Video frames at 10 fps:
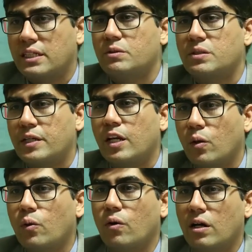income is pretty
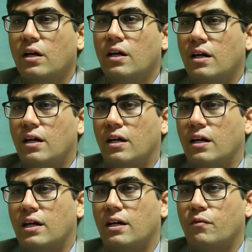low
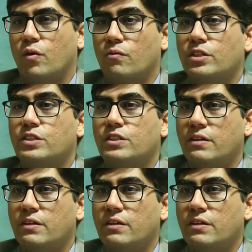for which